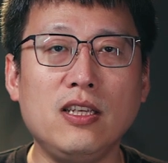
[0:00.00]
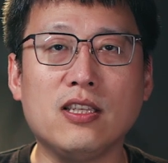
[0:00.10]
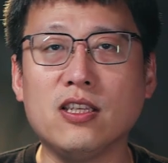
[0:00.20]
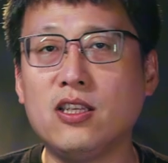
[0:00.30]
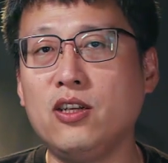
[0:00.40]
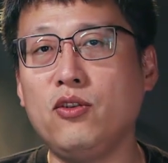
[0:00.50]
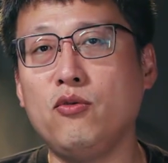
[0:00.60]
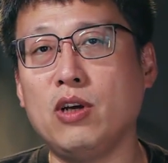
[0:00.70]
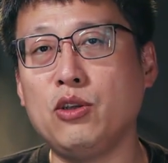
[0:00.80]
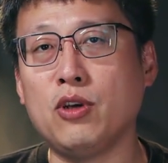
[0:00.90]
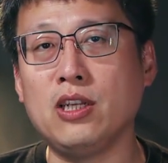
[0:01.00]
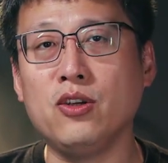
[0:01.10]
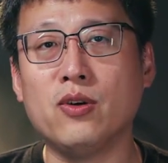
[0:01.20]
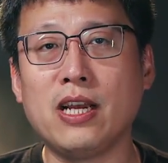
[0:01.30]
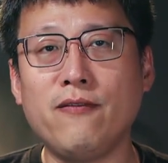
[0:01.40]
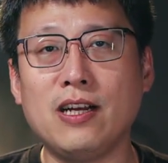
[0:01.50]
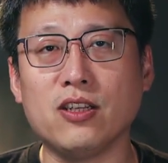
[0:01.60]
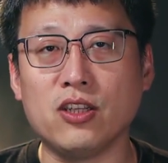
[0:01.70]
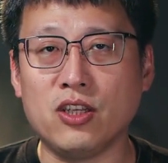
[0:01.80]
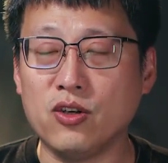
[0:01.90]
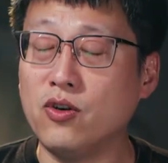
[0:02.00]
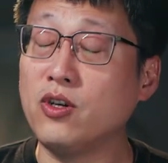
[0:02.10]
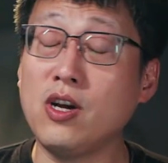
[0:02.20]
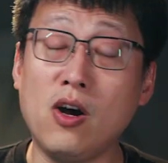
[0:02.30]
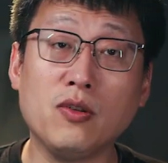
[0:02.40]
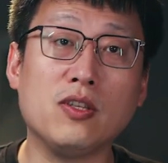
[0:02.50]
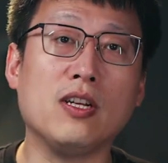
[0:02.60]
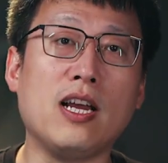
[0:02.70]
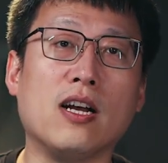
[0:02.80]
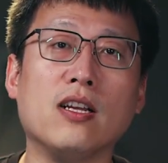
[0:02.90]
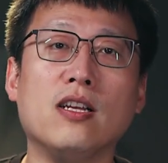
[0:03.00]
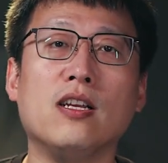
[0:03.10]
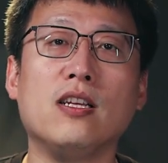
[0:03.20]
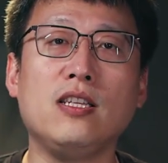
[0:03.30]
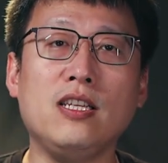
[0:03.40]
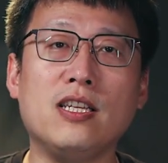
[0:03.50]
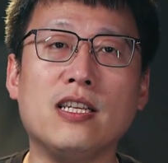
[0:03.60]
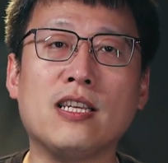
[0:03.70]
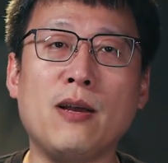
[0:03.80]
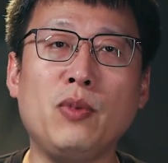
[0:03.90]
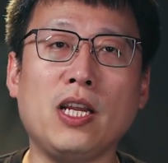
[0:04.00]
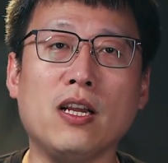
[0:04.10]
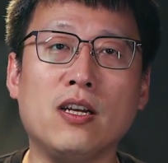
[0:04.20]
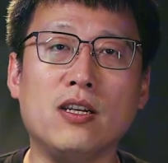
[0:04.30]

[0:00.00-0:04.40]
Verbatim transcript: empowering developers with top hardware and expert support.